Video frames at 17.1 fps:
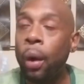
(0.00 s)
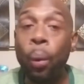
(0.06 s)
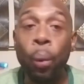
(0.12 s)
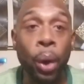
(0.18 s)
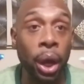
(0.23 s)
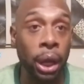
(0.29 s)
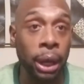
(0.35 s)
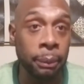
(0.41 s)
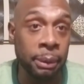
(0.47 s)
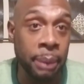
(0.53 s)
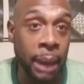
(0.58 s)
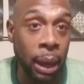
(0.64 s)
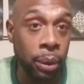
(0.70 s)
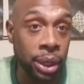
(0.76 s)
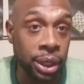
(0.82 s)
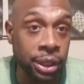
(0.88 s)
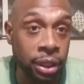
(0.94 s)
we're going to be
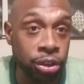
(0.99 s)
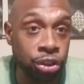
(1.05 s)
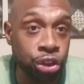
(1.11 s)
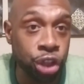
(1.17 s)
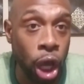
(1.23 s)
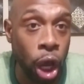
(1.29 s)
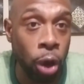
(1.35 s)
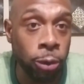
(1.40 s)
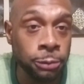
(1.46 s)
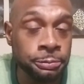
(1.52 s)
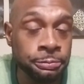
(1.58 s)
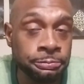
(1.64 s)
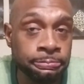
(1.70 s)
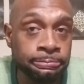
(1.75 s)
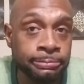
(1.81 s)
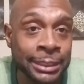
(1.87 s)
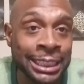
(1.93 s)
back with another show.
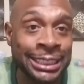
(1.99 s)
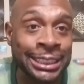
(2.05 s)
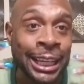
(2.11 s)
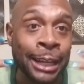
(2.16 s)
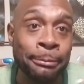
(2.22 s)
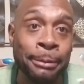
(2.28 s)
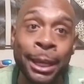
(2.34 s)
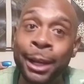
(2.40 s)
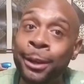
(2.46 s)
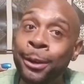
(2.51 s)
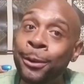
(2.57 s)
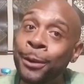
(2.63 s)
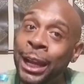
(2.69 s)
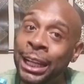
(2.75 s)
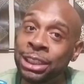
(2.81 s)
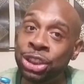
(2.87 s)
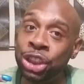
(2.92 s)
It's going to be a
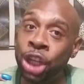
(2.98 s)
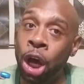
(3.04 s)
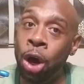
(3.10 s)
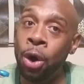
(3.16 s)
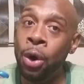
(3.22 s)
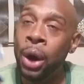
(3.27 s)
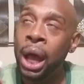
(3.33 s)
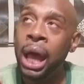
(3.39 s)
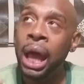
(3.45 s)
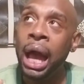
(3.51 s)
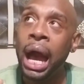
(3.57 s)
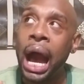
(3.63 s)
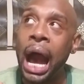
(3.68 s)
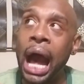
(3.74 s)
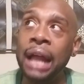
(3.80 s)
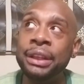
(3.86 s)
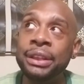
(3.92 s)
great show.
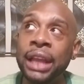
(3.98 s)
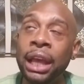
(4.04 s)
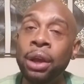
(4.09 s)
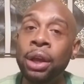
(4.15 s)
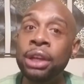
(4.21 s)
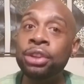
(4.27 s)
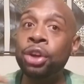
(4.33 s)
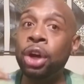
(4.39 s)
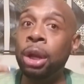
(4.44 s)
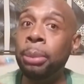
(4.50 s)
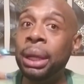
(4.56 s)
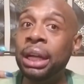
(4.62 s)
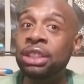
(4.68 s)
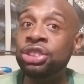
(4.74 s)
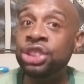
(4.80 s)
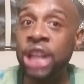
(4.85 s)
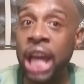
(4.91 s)
I think it's going to be
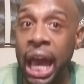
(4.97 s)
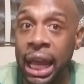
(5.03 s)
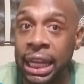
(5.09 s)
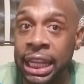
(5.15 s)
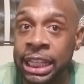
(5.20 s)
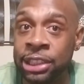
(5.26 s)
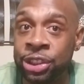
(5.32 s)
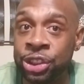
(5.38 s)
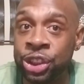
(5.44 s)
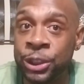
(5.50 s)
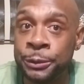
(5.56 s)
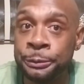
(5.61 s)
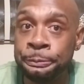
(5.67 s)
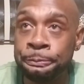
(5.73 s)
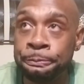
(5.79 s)
a challenge